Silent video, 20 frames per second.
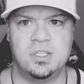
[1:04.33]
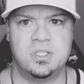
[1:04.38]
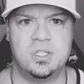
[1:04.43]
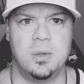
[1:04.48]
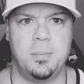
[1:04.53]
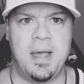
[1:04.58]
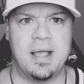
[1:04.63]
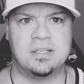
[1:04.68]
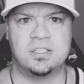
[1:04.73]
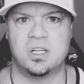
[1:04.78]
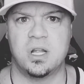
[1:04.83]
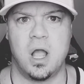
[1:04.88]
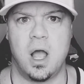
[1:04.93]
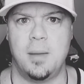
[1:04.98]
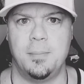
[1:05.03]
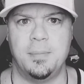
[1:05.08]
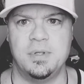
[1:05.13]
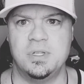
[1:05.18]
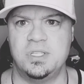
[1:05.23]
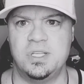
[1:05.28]
the best
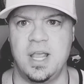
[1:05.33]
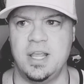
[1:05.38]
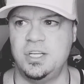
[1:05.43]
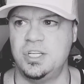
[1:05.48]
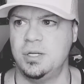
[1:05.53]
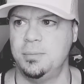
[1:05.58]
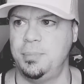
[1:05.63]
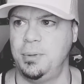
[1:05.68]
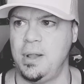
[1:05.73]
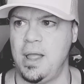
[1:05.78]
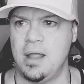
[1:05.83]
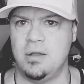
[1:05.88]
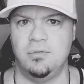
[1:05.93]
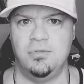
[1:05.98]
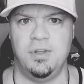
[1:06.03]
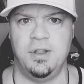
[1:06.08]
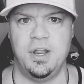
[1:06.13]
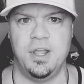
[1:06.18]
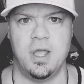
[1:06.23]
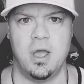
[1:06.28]
compensation plan
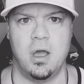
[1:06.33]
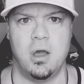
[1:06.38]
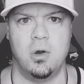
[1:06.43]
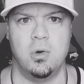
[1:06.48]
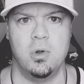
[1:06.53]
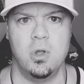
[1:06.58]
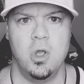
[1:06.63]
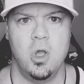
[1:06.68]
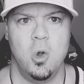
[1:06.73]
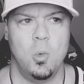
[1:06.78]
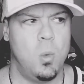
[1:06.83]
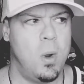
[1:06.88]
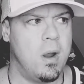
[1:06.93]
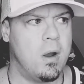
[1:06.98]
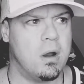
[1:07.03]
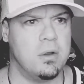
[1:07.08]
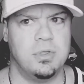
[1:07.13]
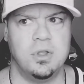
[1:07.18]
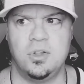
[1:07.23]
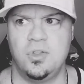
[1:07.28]
video? Where
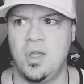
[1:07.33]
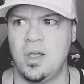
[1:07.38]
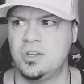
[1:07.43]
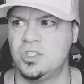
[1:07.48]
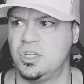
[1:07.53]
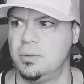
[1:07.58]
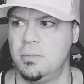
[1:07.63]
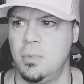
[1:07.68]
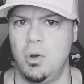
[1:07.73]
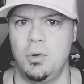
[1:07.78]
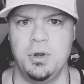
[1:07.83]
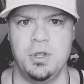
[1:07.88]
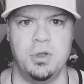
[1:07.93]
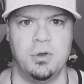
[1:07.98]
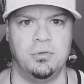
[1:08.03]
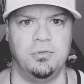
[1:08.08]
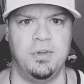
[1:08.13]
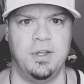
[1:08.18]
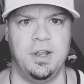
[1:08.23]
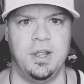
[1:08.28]
are the
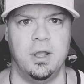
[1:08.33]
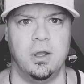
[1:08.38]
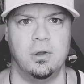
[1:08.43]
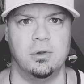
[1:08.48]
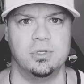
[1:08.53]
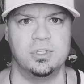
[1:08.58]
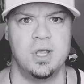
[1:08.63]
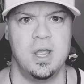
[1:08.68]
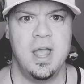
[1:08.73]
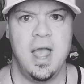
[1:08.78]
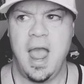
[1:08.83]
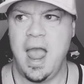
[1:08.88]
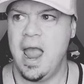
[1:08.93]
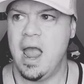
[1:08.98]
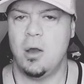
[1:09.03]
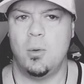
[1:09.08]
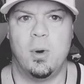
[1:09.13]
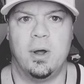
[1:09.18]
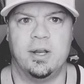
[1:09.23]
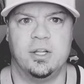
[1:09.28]
testimonial videos? Hey, I
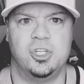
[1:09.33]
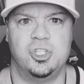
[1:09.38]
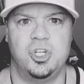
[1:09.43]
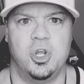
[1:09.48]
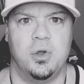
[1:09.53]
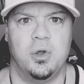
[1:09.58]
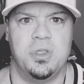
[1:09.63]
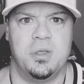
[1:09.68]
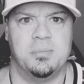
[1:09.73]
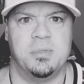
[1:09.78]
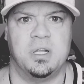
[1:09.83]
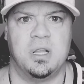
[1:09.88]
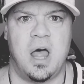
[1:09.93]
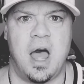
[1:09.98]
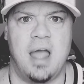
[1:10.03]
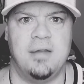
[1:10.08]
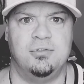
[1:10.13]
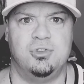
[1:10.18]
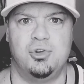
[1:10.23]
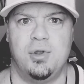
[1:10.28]
want to show them the
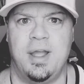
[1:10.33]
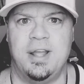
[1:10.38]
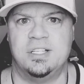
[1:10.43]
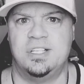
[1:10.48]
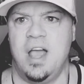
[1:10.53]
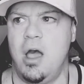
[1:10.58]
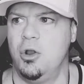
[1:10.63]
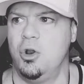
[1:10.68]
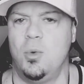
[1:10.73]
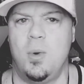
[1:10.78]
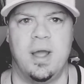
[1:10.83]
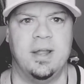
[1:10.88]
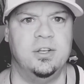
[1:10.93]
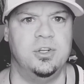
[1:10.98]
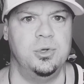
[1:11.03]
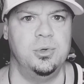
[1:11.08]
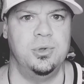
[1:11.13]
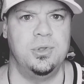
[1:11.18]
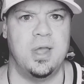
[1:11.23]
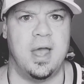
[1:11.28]
live trades. How do I
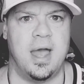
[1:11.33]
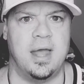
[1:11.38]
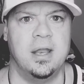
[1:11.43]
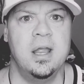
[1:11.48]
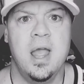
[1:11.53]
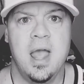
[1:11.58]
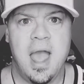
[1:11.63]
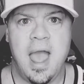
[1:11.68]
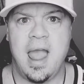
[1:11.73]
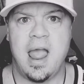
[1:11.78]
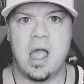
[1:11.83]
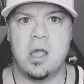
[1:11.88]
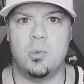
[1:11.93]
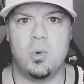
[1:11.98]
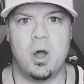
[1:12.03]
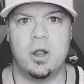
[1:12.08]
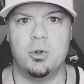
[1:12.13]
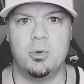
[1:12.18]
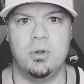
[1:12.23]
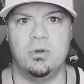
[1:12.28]
do that? Hey, I
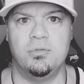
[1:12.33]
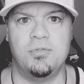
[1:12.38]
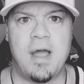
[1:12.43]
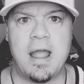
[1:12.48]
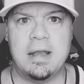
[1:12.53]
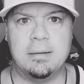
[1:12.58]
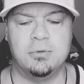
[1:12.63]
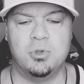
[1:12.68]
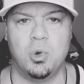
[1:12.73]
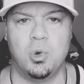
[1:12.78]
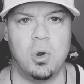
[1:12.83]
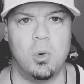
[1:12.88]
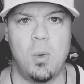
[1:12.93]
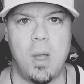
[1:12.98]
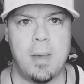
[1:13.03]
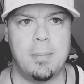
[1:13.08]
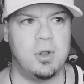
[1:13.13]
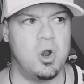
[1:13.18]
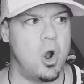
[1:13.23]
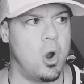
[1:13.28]
want to invite them to a
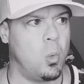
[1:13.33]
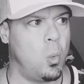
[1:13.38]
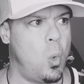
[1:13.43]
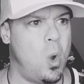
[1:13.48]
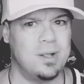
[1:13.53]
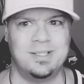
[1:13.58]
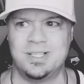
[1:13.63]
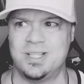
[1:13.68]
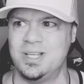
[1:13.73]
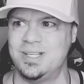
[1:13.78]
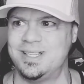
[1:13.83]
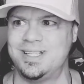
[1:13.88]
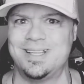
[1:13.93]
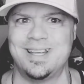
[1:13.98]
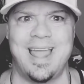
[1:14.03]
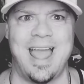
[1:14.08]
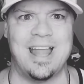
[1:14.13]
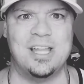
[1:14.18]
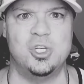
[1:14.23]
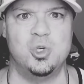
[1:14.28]
webinar. What's the
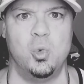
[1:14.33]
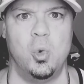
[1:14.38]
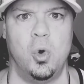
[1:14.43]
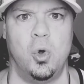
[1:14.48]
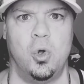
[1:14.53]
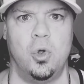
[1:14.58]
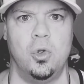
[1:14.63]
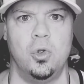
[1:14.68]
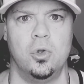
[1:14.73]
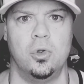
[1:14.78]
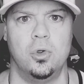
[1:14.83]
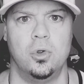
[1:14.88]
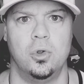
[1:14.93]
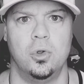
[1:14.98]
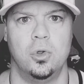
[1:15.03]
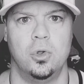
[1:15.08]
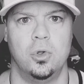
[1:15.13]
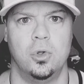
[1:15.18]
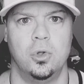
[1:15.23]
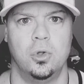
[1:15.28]
schedule?
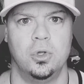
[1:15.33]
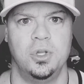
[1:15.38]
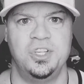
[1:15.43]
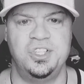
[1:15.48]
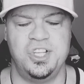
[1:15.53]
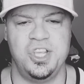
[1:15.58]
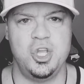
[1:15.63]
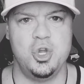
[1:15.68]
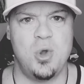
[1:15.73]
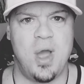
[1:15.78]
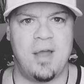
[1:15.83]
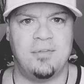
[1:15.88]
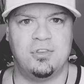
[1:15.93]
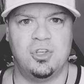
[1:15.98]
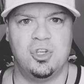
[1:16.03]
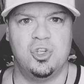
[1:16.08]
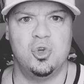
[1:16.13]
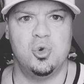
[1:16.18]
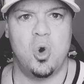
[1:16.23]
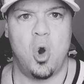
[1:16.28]
You see, you have to
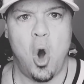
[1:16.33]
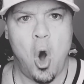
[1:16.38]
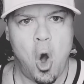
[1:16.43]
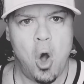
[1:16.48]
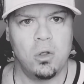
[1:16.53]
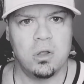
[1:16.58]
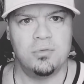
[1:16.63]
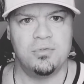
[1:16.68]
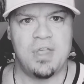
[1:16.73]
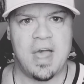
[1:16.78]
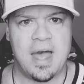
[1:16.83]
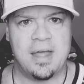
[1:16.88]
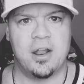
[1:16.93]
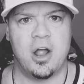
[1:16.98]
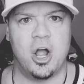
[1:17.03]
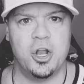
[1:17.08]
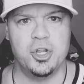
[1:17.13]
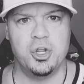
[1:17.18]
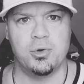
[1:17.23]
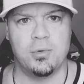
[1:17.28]
do all of that
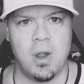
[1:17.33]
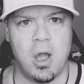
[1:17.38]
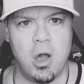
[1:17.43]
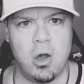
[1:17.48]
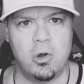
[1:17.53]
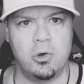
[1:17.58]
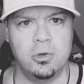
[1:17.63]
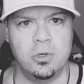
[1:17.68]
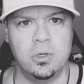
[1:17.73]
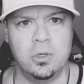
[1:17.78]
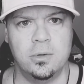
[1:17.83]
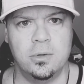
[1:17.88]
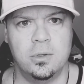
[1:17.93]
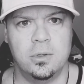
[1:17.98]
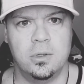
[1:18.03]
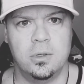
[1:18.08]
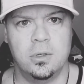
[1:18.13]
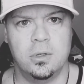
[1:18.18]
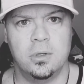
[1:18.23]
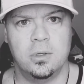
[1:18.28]
on your own
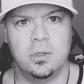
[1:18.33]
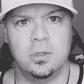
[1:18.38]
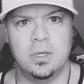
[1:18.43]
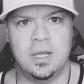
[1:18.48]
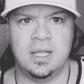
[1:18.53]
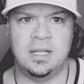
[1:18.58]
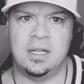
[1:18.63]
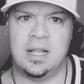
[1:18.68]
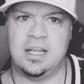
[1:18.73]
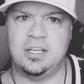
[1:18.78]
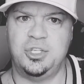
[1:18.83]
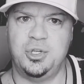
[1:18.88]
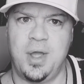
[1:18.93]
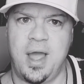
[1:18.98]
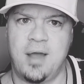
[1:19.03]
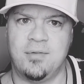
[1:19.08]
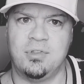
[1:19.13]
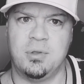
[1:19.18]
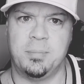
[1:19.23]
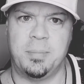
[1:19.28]
unless you
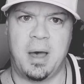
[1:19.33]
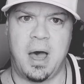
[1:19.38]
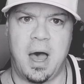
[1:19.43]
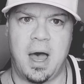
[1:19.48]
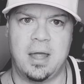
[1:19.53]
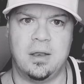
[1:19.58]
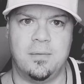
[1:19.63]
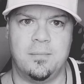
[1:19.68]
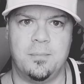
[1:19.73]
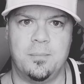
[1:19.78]
have the bot.